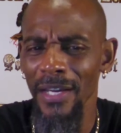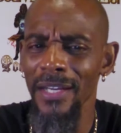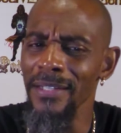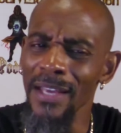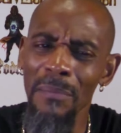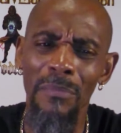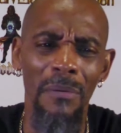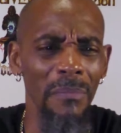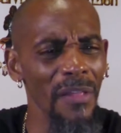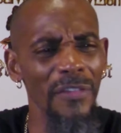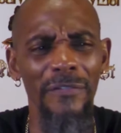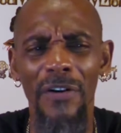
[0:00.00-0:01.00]
Number
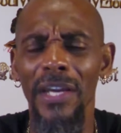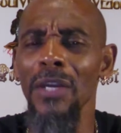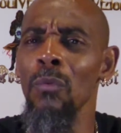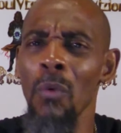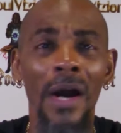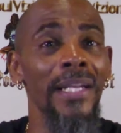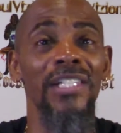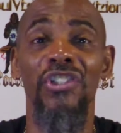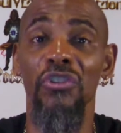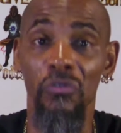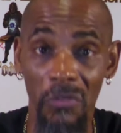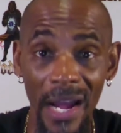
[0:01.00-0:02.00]
motherfucking one is
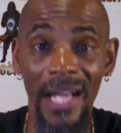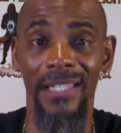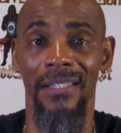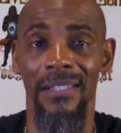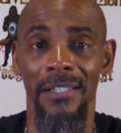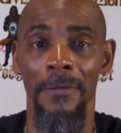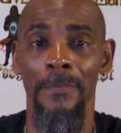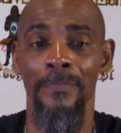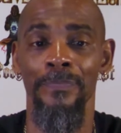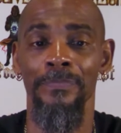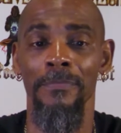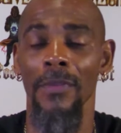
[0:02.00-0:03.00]
stress.
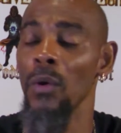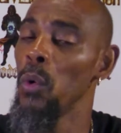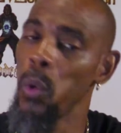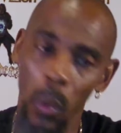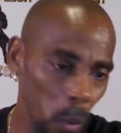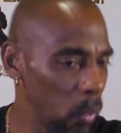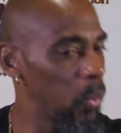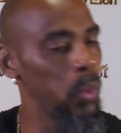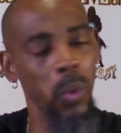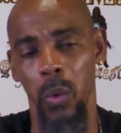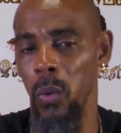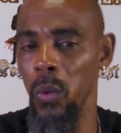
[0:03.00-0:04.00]
Whew.